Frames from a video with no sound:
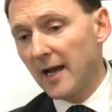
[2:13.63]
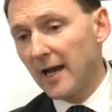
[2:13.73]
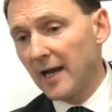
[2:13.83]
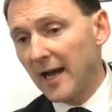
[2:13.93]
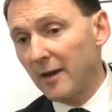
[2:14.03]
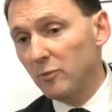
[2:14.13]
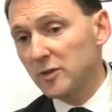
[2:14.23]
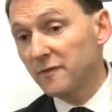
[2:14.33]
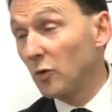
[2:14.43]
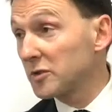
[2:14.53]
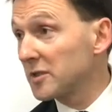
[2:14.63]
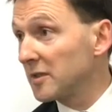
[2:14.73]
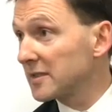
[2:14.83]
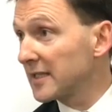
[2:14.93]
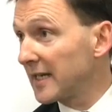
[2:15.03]
uh, and was
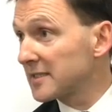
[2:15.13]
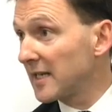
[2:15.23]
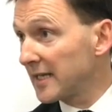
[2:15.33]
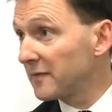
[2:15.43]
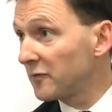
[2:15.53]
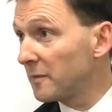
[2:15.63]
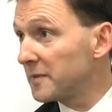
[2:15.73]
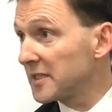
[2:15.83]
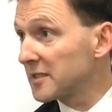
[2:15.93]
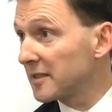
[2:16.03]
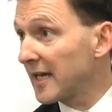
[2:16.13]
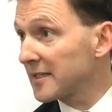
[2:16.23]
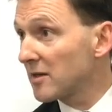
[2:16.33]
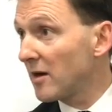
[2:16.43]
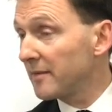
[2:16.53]
fortunate to get selected for a position at
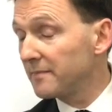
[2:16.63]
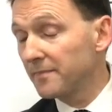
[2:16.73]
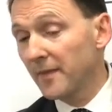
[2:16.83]
that time.